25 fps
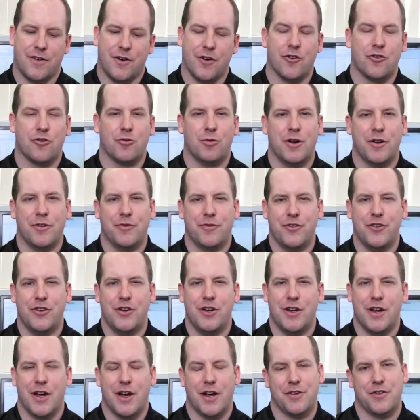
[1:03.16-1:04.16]
Our
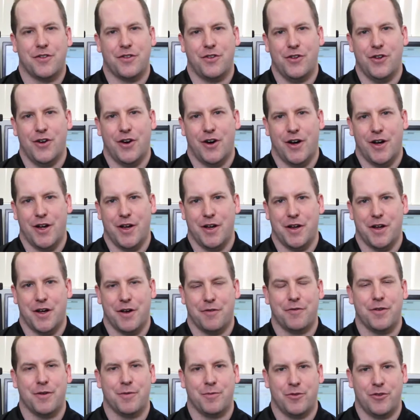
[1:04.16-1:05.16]
12G SDI
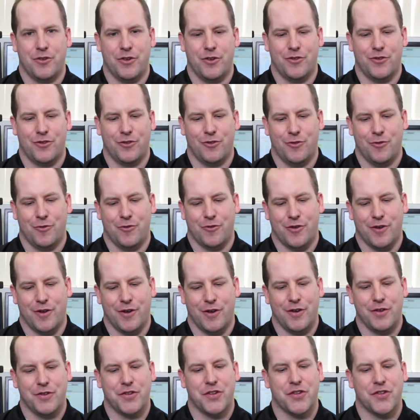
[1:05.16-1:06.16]
FMC
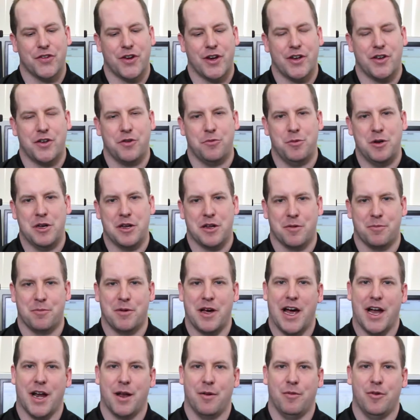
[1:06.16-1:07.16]
solution is designed to be
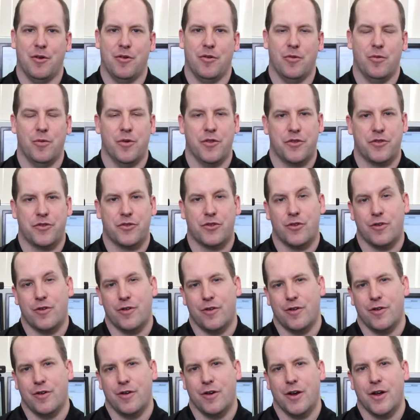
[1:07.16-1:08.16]
compatible with
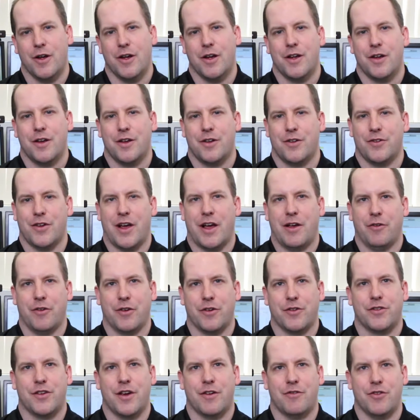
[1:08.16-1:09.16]
certain
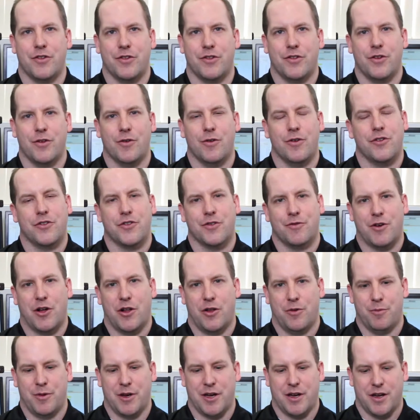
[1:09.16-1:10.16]
Xilinx 7-Series
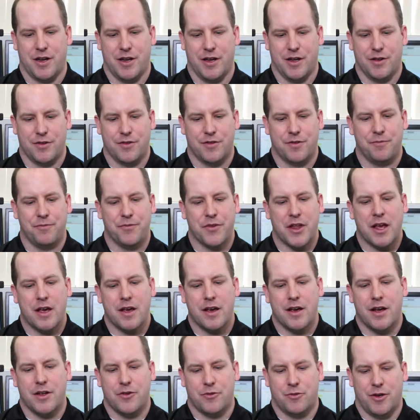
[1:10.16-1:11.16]
development kits,
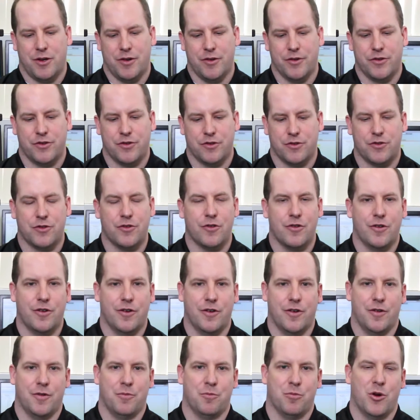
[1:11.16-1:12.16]
as well as
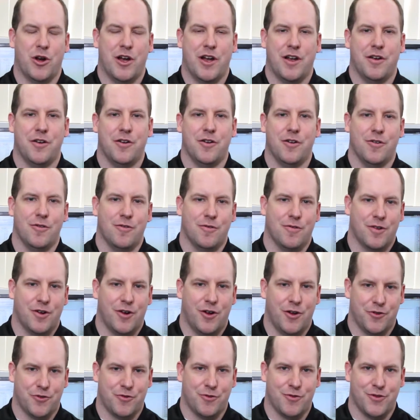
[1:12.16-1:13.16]
certain brand new
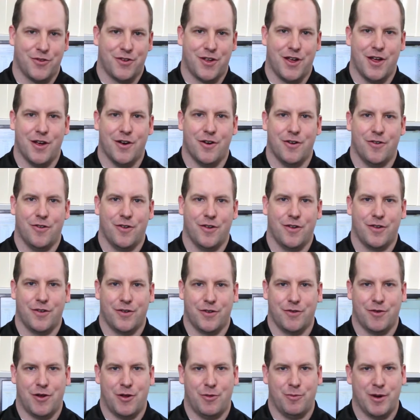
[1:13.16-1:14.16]
ultra-scale
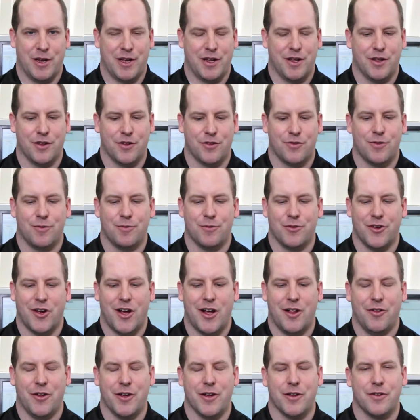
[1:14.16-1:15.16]
development kits from
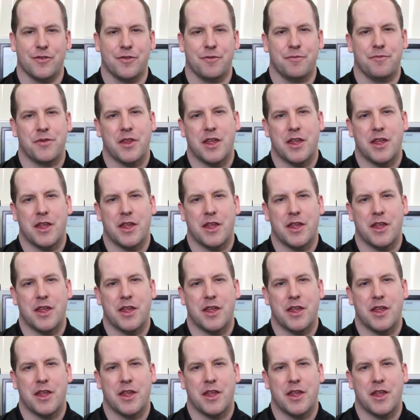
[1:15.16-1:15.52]
Xilinx.